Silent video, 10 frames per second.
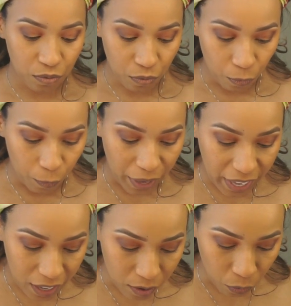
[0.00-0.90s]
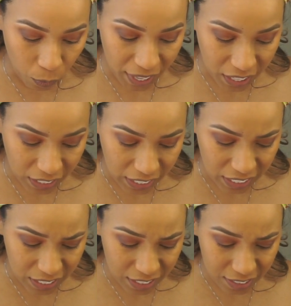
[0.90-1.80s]
wig
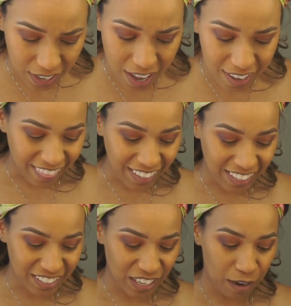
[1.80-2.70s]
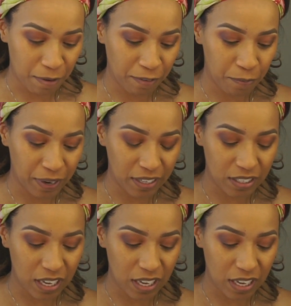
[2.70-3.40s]
Wiggly's I think that's the name of it, but it's,